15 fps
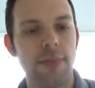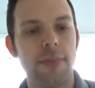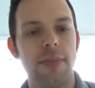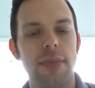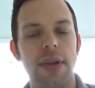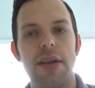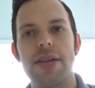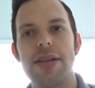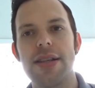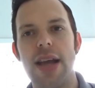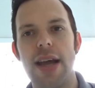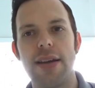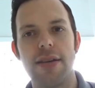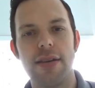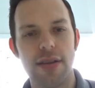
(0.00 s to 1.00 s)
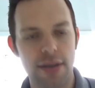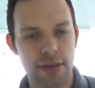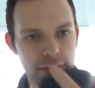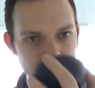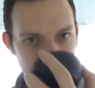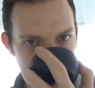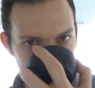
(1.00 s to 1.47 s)
Now the scent,
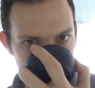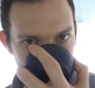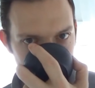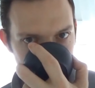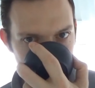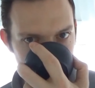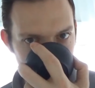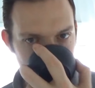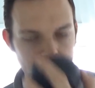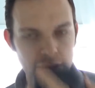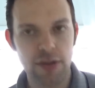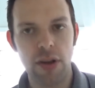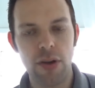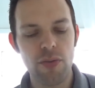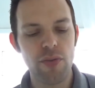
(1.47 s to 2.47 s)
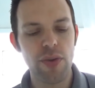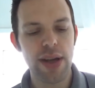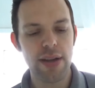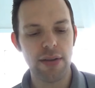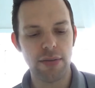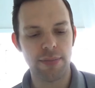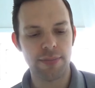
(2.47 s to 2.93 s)
there's no
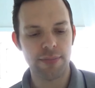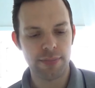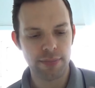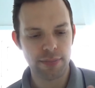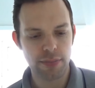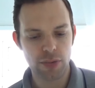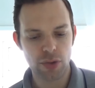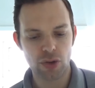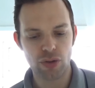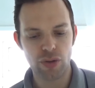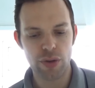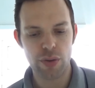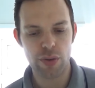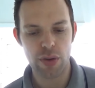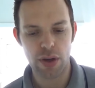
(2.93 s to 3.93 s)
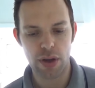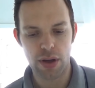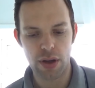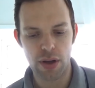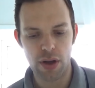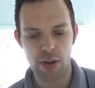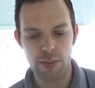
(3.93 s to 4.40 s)
real true
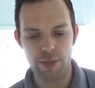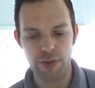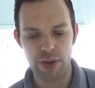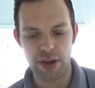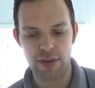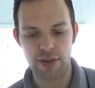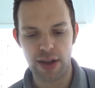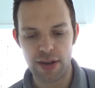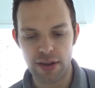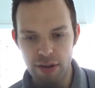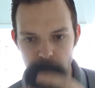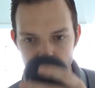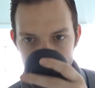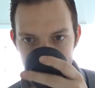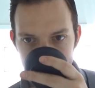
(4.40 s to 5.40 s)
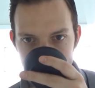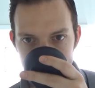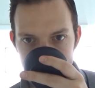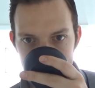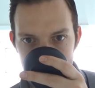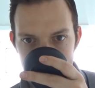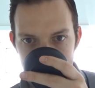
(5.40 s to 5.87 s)
obvious scent to it,
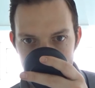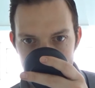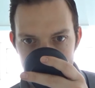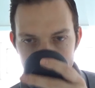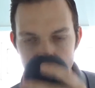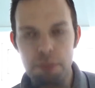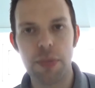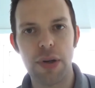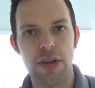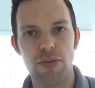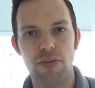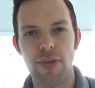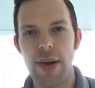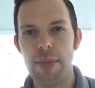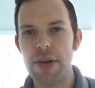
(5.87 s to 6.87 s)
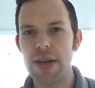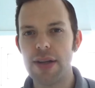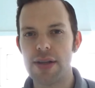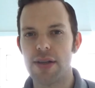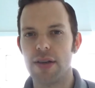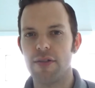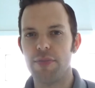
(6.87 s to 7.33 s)
but it's
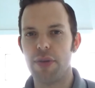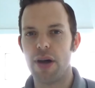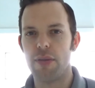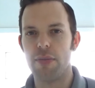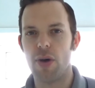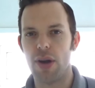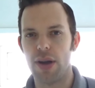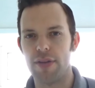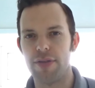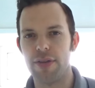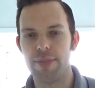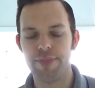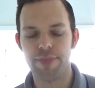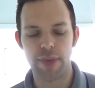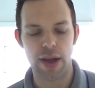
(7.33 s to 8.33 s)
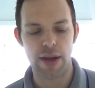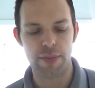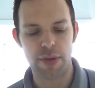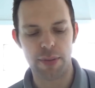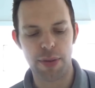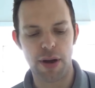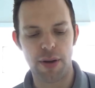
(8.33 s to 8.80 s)
reminiscent of palm olive,
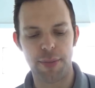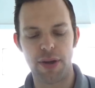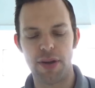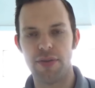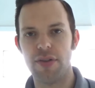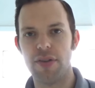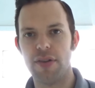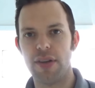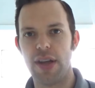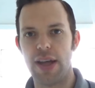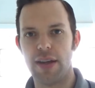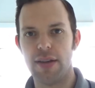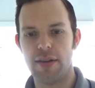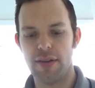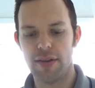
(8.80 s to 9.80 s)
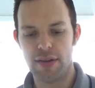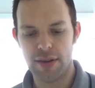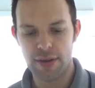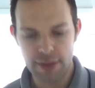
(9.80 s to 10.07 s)
the palm olive sticks,